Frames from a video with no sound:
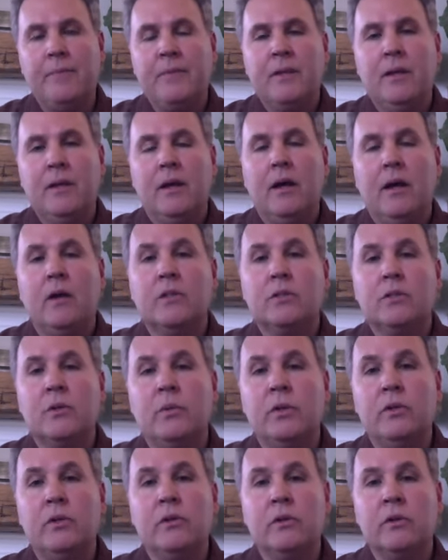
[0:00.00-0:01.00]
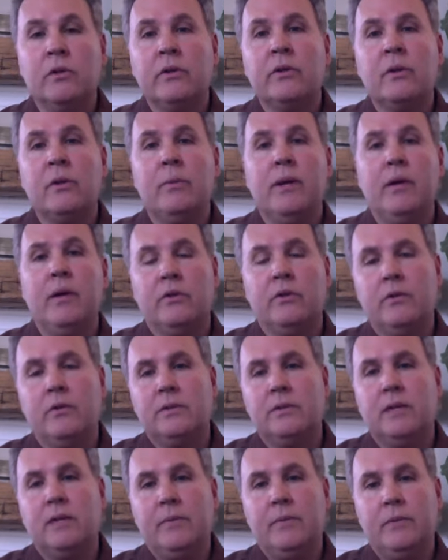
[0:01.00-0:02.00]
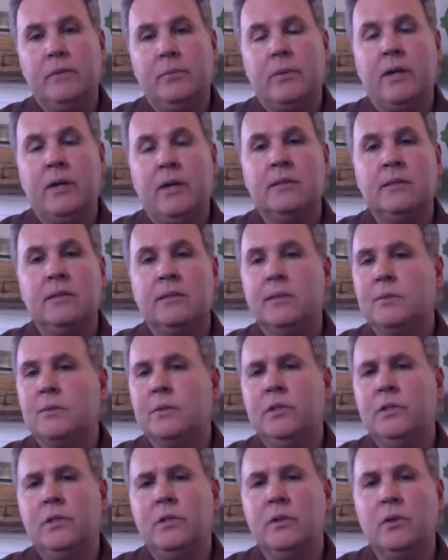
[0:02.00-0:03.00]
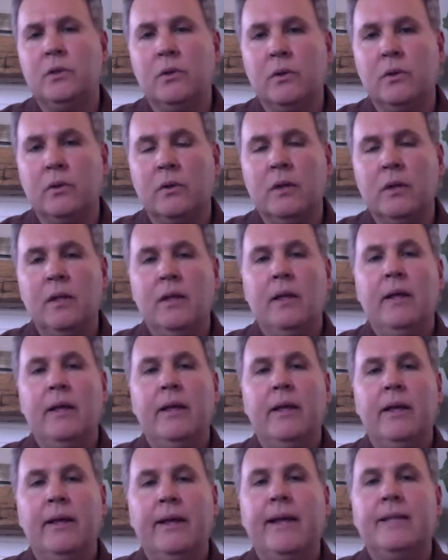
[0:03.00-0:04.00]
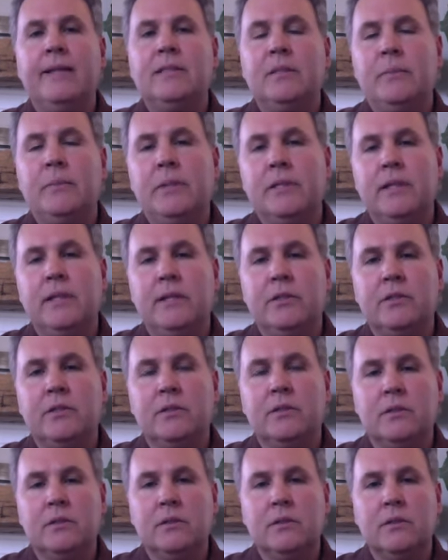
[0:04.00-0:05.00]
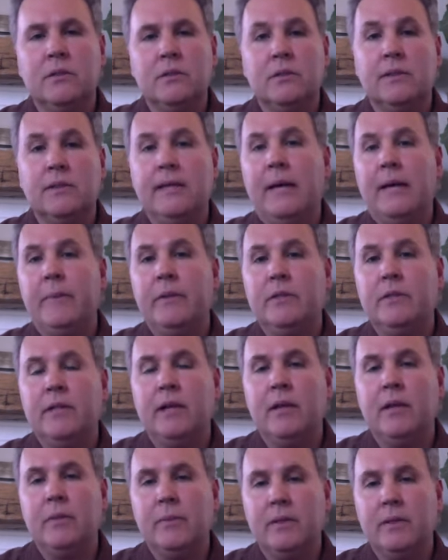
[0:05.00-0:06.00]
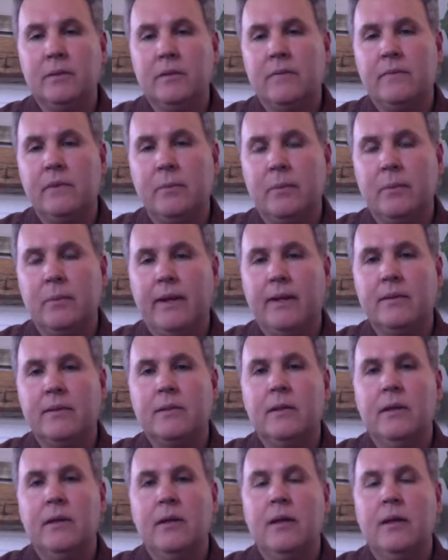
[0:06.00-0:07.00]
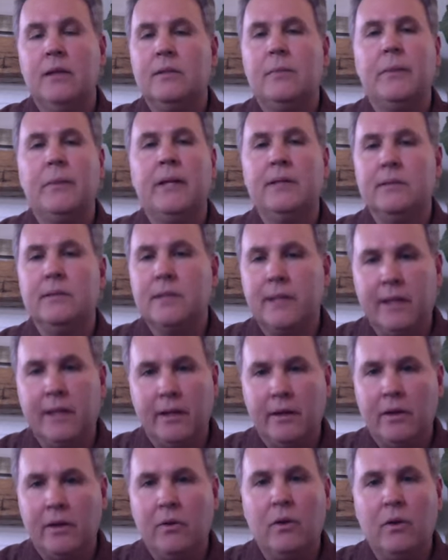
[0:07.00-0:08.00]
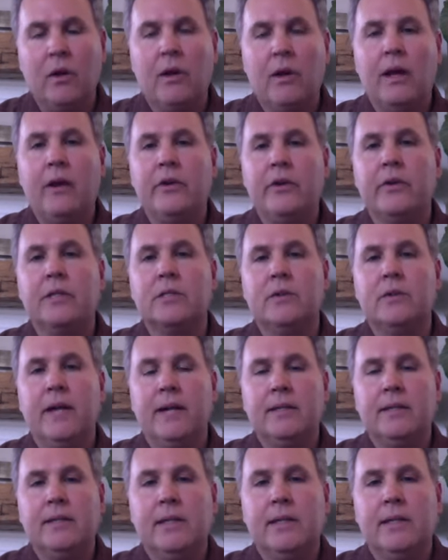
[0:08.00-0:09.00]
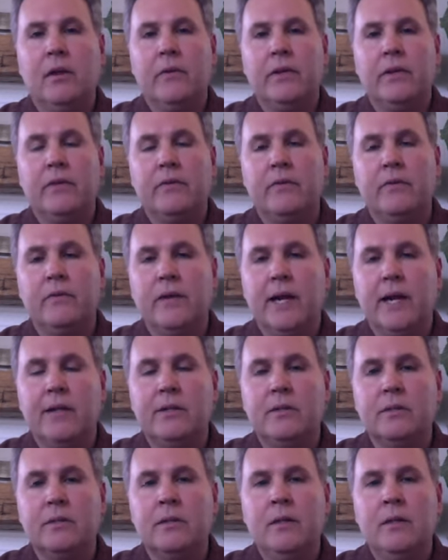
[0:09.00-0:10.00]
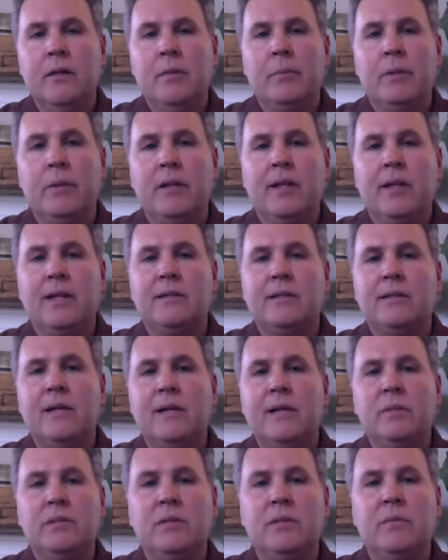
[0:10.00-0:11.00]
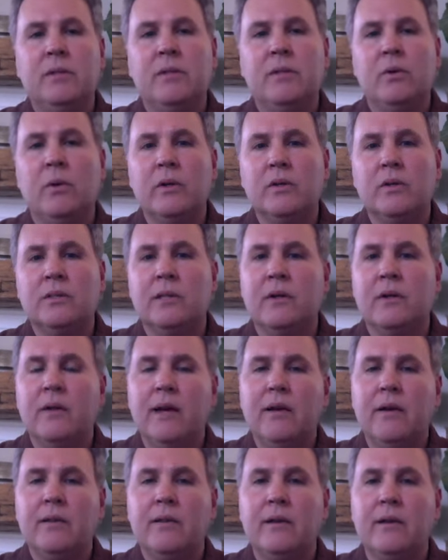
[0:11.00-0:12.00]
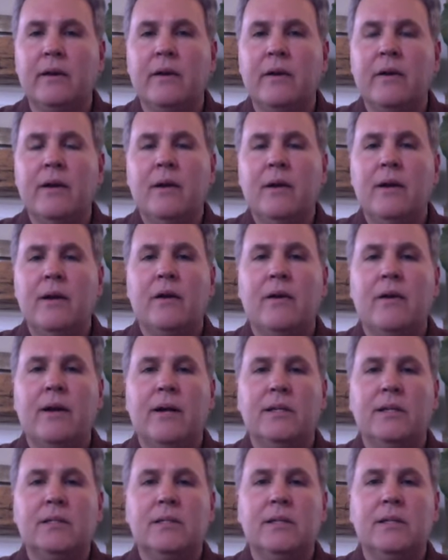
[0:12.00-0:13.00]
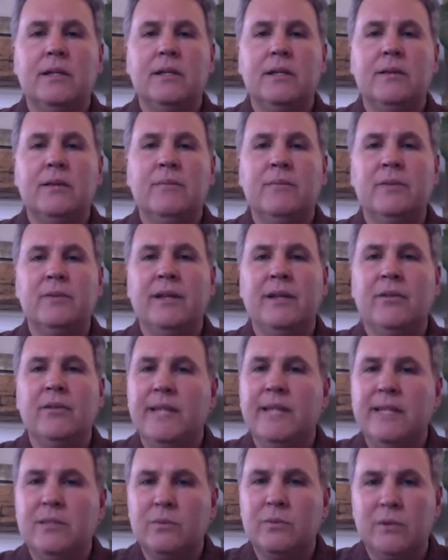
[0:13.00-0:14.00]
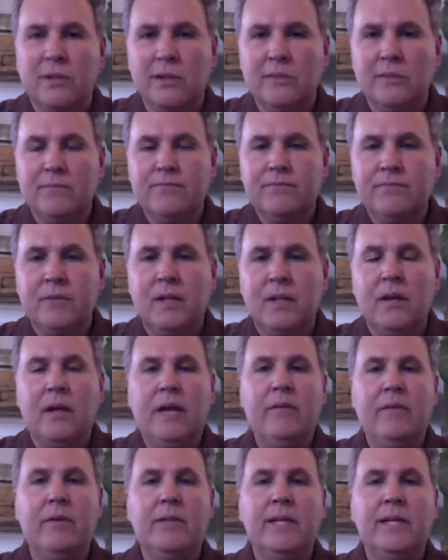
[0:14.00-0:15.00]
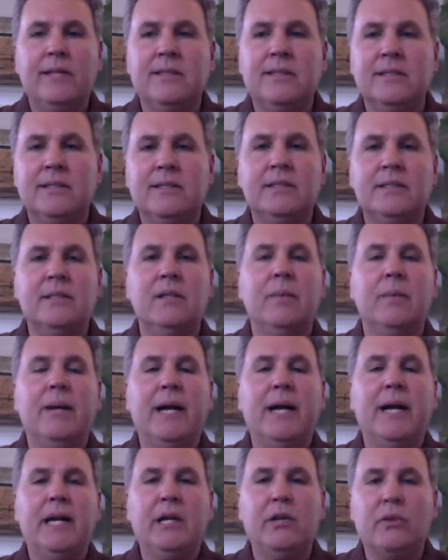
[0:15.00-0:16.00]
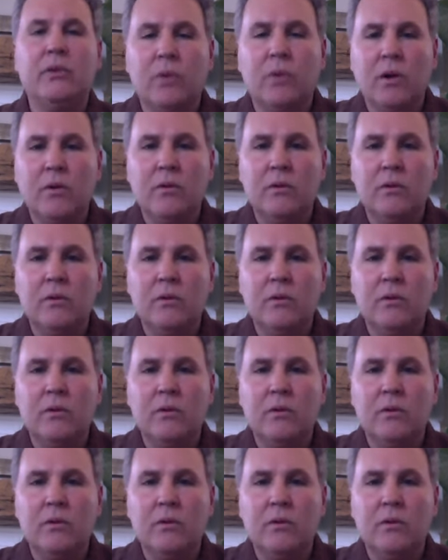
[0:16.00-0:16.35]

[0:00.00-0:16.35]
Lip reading: Also, when you learn about those types of processes, which you can Google, it has the potential to damage elements of the plant. It depends, again, on how you're extracting and all the different factors. But a lot of times, some of the oils that are out there are actually, they don't taste real good. They'll have a taste that sits in the back of your throat